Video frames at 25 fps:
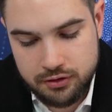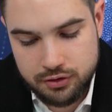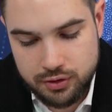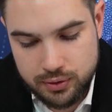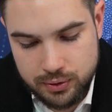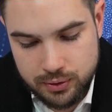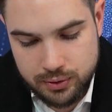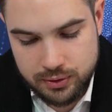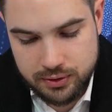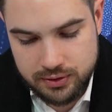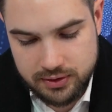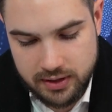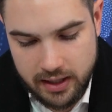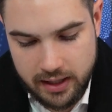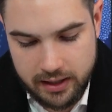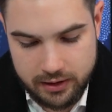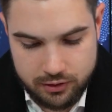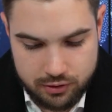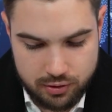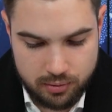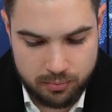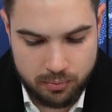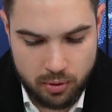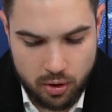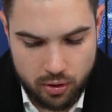Tuesday,
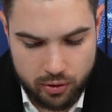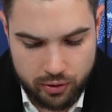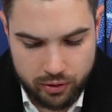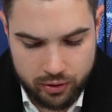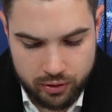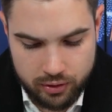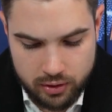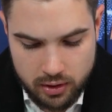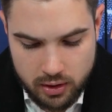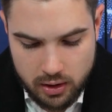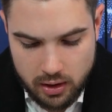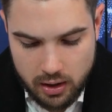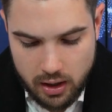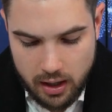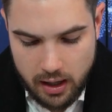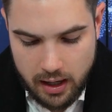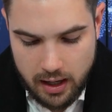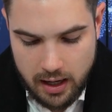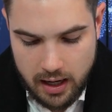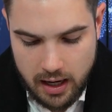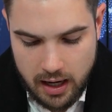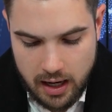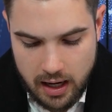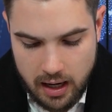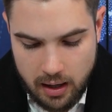tomorrow,
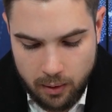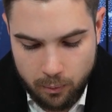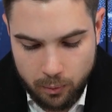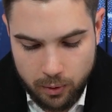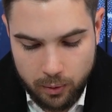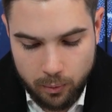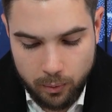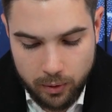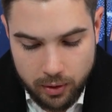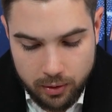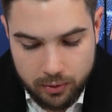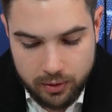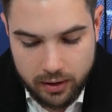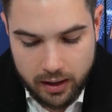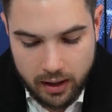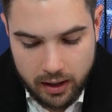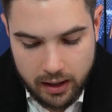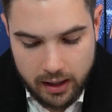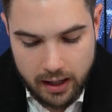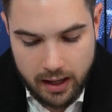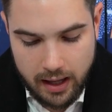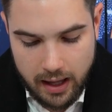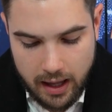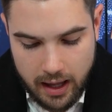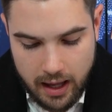we will
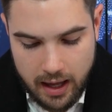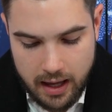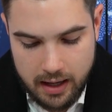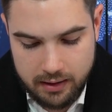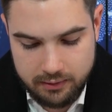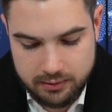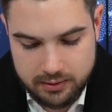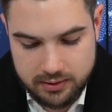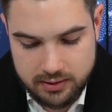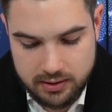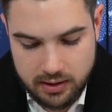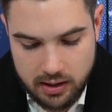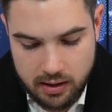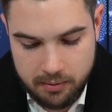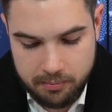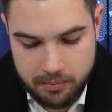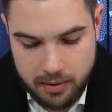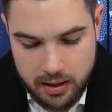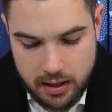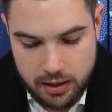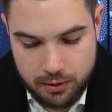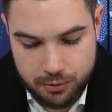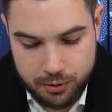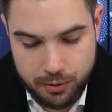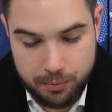gonna have some
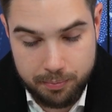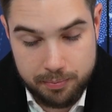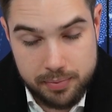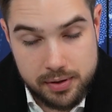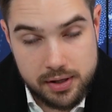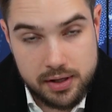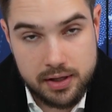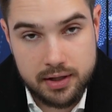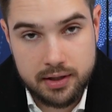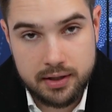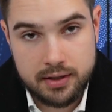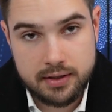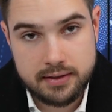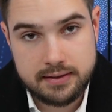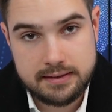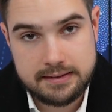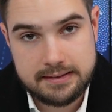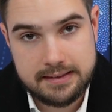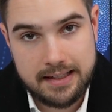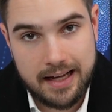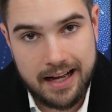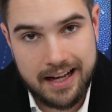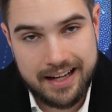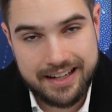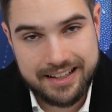European
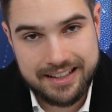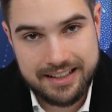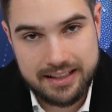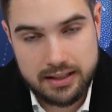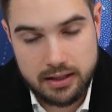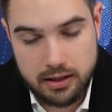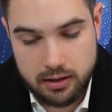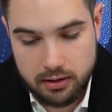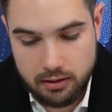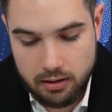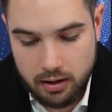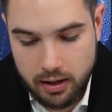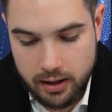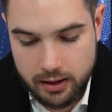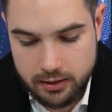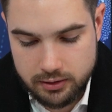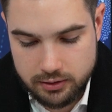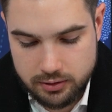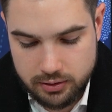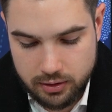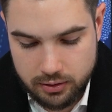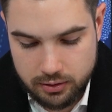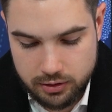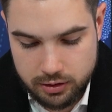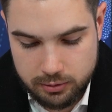data, all right?
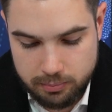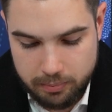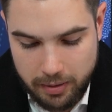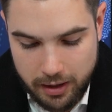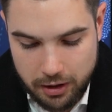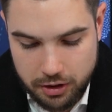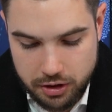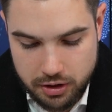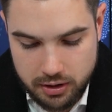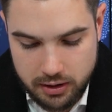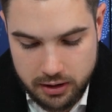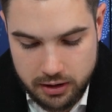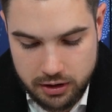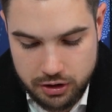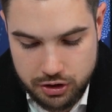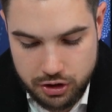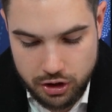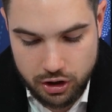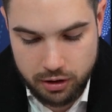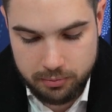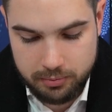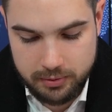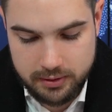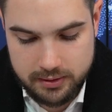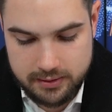So especially German